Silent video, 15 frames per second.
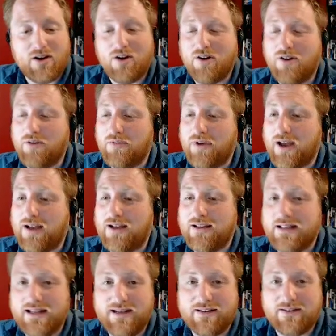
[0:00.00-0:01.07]
Oh, I
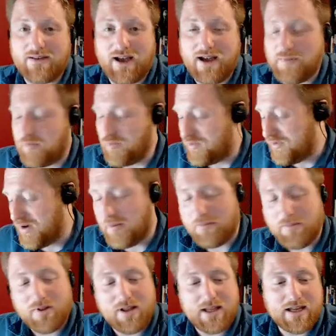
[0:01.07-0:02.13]
it is. I am
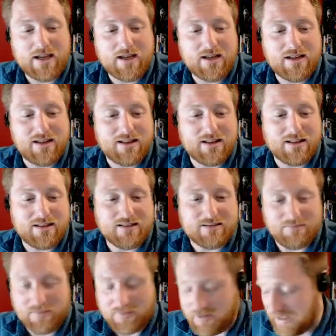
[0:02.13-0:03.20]
rumbling
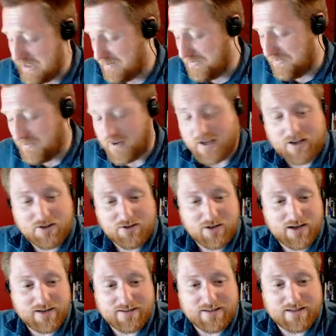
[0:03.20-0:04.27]
like fucking
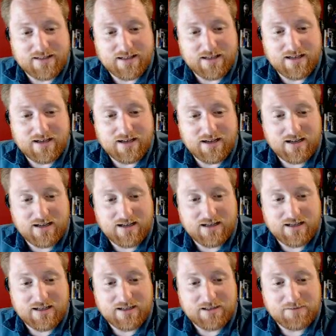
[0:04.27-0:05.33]
crazy.
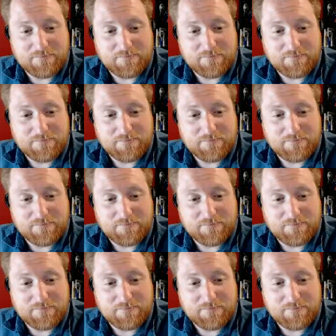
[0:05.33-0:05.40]
Uh,